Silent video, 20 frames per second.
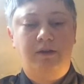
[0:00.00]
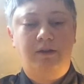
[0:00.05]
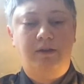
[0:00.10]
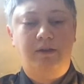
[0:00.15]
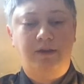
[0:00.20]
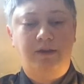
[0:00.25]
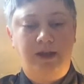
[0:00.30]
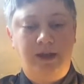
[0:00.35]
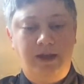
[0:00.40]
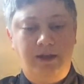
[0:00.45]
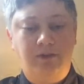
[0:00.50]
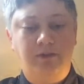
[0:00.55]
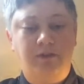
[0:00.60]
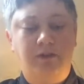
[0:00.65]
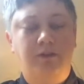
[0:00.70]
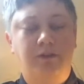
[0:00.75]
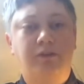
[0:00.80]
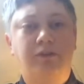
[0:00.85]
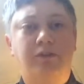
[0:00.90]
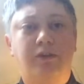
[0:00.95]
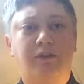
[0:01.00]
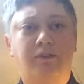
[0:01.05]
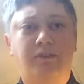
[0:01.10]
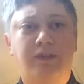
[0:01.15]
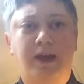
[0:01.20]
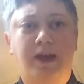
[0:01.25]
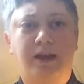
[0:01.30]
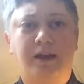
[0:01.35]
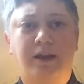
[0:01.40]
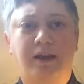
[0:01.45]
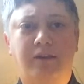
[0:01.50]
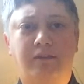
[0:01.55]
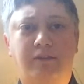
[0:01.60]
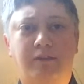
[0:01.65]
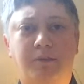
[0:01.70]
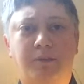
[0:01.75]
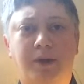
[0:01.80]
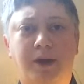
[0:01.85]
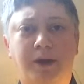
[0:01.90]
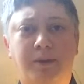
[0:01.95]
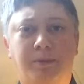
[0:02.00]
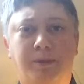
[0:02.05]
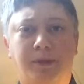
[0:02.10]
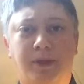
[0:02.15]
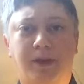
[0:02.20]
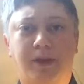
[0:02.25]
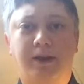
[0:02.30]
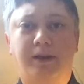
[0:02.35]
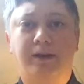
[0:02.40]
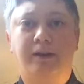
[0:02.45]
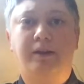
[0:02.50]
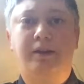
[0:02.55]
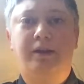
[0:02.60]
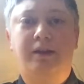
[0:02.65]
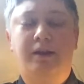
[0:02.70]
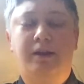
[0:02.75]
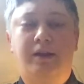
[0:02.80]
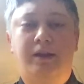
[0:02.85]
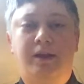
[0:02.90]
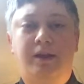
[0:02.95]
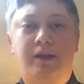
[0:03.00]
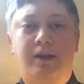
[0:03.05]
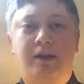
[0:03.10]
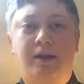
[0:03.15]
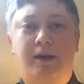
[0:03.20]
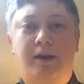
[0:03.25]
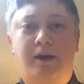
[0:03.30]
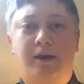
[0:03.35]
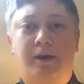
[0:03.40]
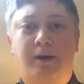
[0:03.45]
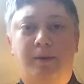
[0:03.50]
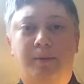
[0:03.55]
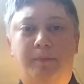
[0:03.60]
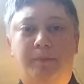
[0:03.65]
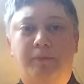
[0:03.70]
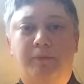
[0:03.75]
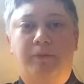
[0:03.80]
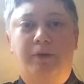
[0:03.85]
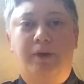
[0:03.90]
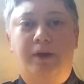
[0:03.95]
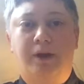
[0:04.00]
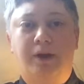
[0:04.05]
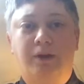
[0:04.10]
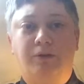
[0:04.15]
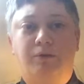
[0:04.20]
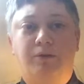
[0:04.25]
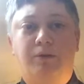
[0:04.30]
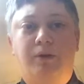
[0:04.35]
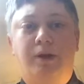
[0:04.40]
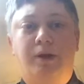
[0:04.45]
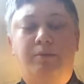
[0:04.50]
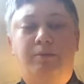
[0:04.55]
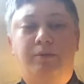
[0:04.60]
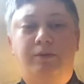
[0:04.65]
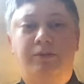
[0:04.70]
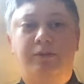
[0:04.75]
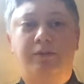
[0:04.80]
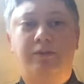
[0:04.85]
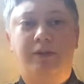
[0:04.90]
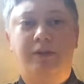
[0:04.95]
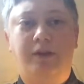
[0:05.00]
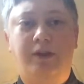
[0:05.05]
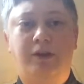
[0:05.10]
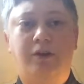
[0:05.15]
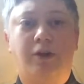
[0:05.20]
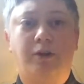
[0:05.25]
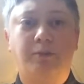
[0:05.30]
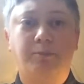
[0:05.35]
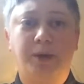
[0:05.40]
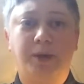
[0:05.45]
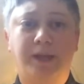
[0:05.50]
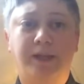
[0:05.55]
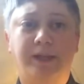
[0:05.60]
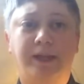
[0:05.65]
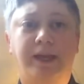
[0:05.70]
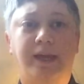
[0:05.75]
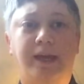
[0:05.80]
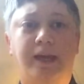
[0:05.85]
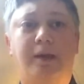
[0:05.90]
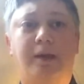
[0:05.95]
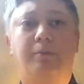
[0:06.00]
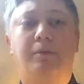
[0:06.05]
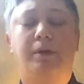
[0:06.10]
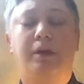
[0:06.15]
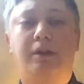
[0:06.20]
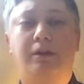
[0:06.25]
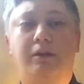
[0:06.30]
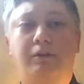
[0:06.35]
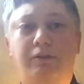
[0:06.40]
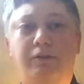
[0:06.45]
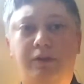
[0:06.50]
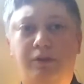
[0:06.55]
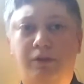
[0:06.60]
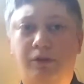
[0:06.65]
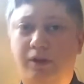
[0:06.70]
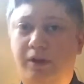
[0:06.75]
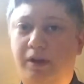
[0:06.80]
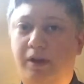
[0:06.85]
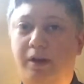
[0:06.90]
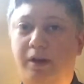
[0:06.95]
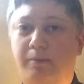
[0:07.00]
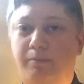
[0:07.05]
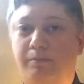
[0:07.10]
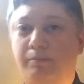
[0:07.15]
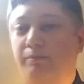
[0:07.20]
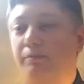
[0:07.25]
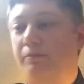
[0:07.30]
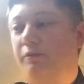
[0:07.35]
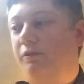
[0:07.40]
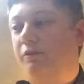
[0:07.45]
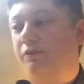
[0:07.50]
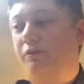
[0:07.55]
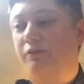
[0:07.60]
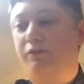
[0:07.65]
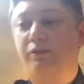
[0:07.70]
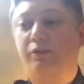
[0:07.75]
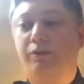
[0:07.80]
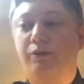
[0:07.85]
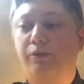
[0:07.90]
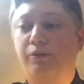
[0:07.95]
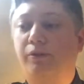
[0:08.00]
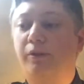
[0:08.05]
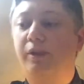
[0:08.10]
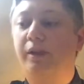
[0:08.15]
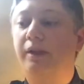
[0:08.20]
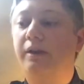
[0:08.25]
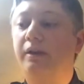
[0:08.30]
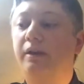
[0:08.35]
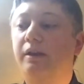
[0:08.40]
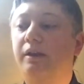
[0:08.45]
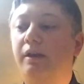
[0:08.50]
the dangers of that kind of a pipeline. Where I grew up was a city called Bellingham, and if you look it up, just Google it,